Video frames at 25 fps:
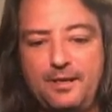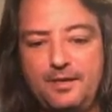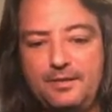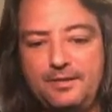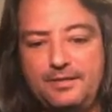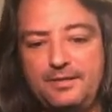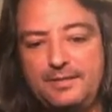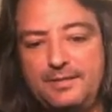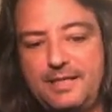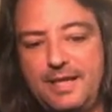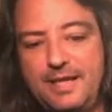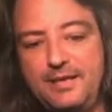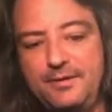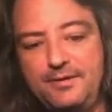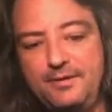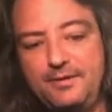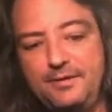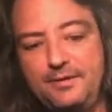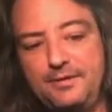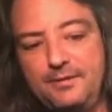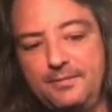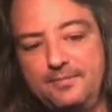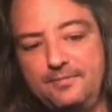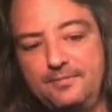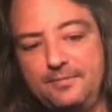
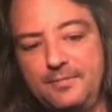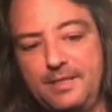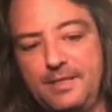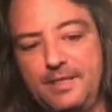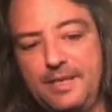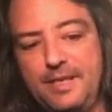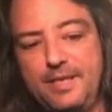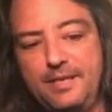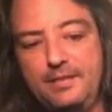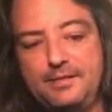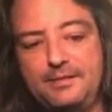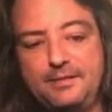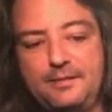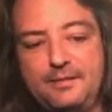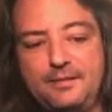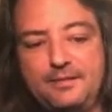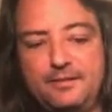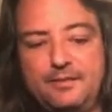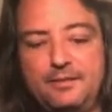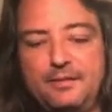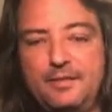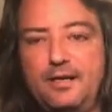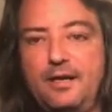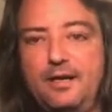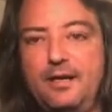Standard kit,
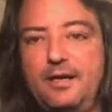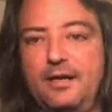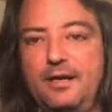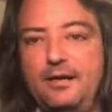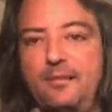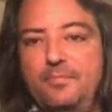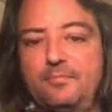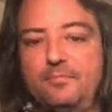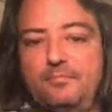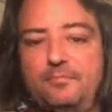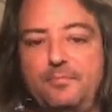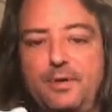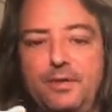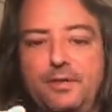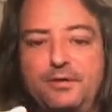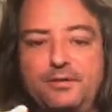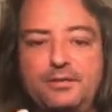ball